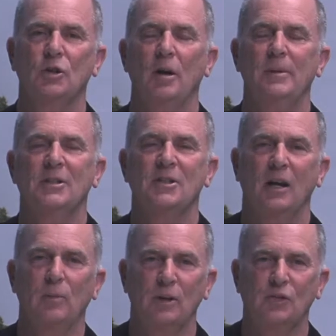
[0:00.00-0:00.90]
Show. I hope you can
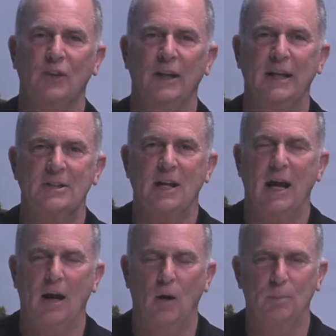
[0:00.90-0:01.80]
stay with us for the next
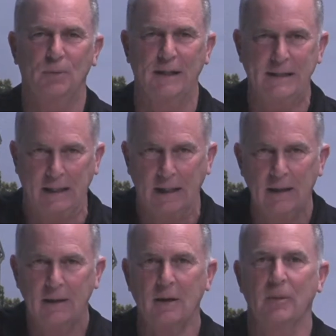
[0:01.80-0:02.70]
hour. Plenty
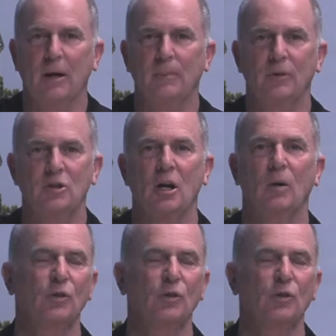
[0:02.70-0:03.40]
coming up on the show.